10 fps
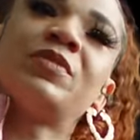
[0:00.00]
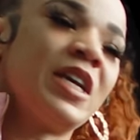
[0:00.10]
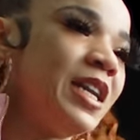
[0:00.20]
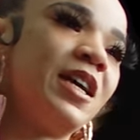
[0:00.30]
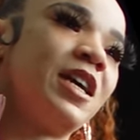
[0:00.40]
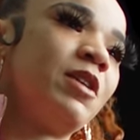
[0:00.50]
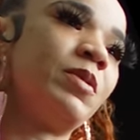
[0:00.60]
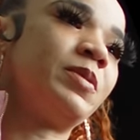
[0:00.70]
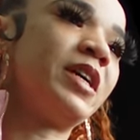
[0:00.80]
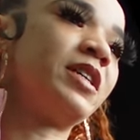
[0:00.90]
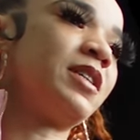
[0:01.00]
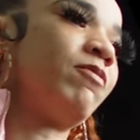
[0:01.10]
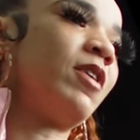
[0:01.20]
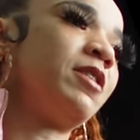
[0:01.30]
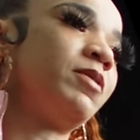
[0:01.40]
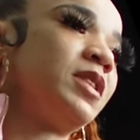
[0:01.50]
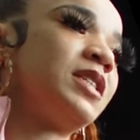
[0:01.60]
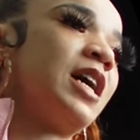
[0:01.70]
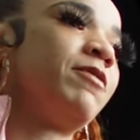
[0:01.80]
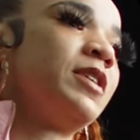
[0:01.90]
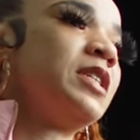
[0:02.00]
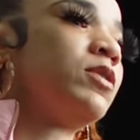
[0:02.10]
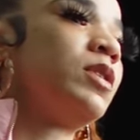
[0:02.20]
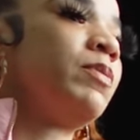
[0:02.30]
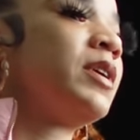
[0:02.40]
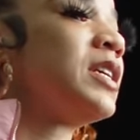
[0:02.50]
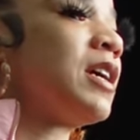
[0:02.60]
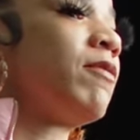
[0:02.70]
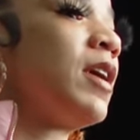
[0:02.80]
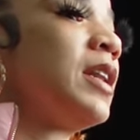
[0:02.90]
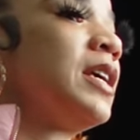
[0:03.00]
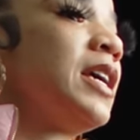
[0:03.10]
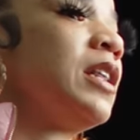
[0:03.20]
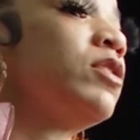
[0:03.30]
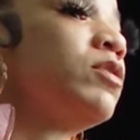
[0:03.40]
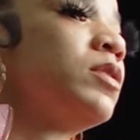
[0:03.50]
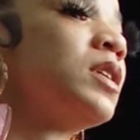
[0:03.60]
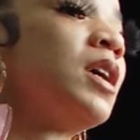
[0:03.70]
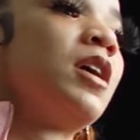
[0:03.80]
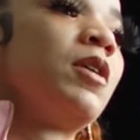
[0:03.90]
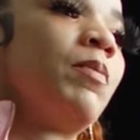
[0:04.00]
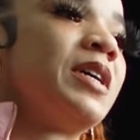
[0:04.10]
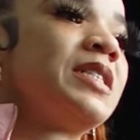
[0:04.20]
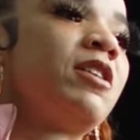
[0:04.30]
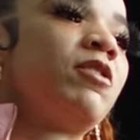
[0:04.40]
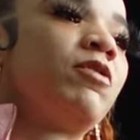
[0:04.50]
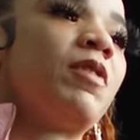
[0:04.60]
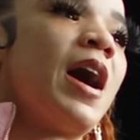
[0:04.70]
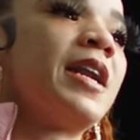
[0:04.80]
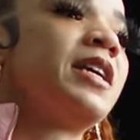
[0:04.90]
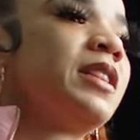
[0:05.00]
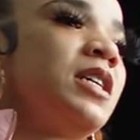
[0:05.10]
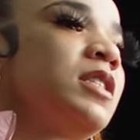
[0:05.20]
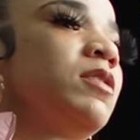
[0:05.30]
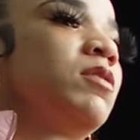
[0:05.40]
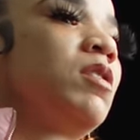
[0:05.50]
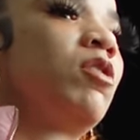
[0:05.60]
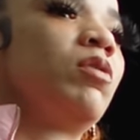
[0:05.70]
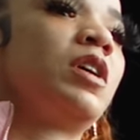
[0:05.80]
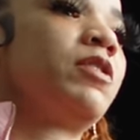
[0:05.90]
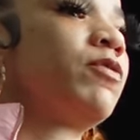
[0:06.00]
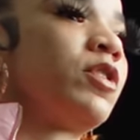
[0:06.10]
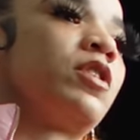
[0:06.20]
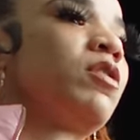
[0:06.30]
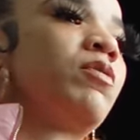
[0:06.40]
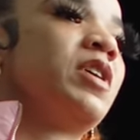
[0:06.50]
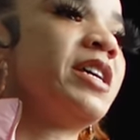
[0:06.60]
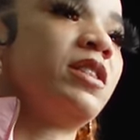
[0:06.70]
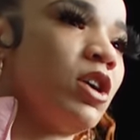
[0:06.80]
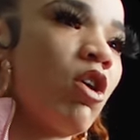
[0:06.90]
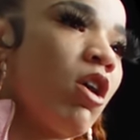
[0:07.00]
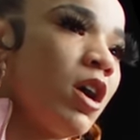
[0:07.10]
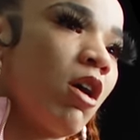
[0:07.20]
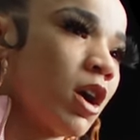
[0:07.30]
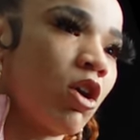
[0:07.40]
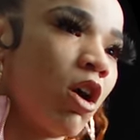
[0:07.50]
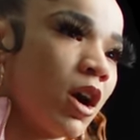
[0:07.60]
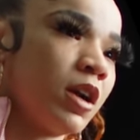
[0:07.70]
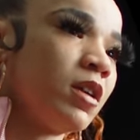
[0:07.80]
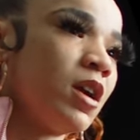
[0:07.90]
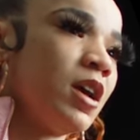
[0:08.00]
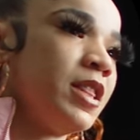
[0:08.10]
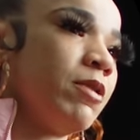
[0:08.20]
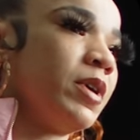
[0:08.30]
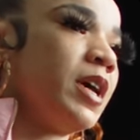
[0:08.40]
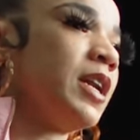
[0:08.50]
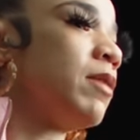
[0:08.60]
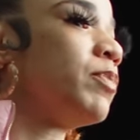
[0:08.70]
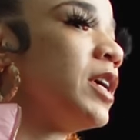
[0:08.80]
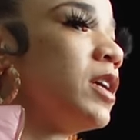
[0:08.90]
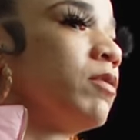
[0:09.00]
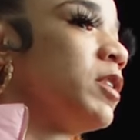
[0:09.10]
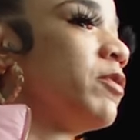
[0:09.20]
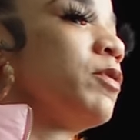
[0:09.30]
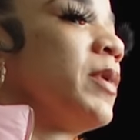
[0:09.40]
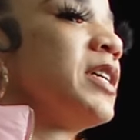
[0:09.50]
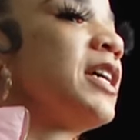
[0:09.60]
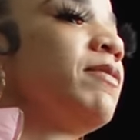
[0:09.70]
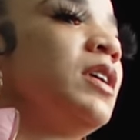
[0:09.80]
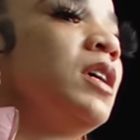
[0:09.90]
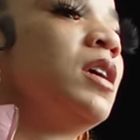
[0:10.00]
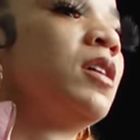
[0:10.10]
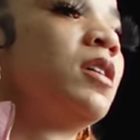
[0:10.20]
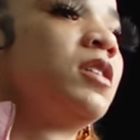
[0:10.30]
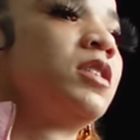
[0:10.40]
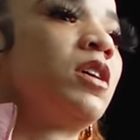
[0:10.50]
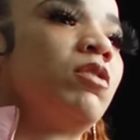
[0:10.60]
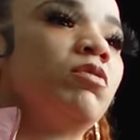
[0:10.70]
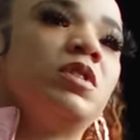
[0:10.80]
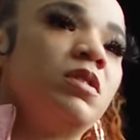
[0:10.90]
He didn't come upstairs. I'm fighting with this guy 15, 20 minutes. I finally get loose myself. I didn't think to, oh, look for the hit the car, our car that we're in. I'm thinking to run for my safety. So